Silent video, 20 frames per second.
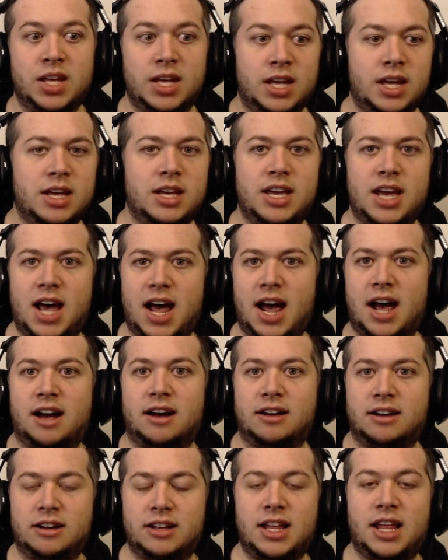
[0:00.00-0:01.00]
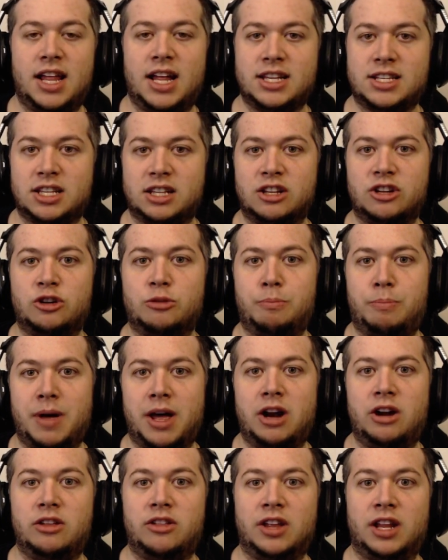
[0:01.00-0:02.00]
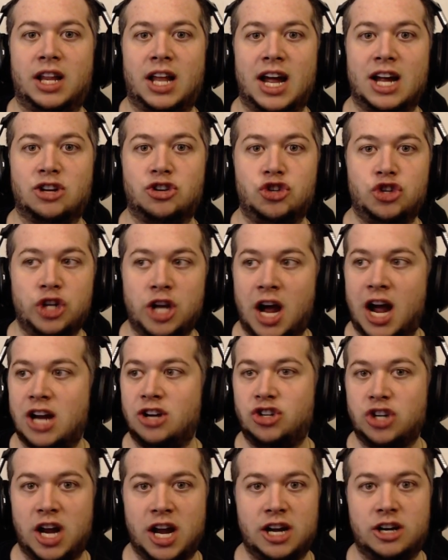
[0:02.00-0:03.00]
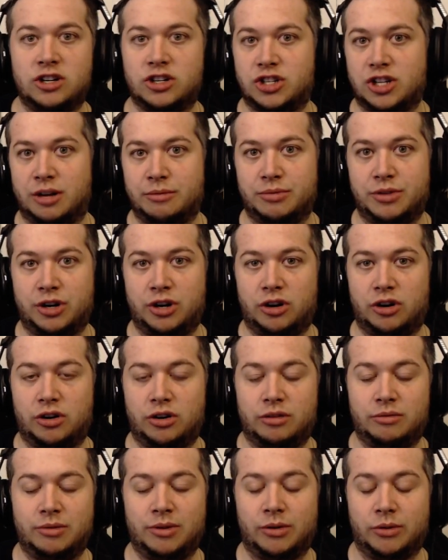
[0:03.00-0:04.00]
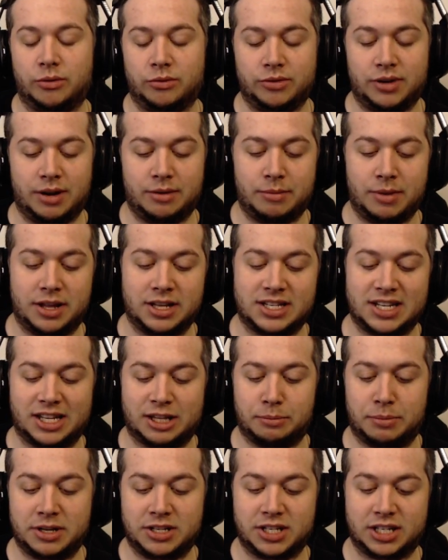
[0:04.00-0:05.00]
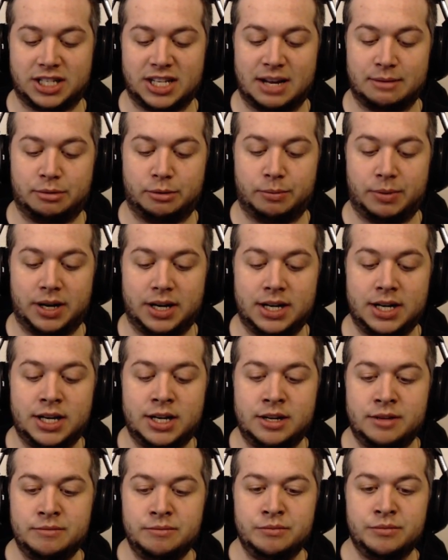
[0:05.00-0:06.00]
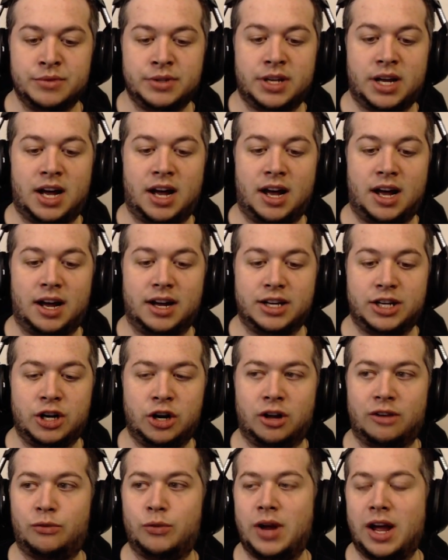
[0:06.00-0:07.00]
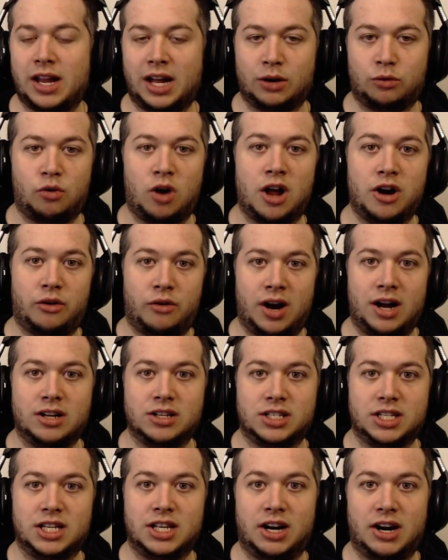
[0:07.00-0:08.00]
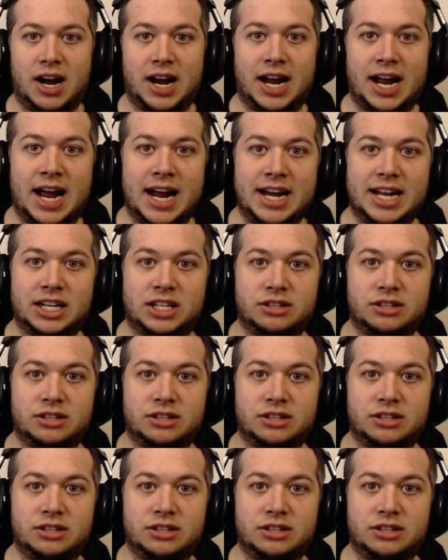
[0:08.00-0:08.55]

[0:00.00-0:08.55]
Yeah, that's a little better than like G.I. Jane or something, or oh, no, it's not the best example, but you know, if we had like Ronda Rousey in there,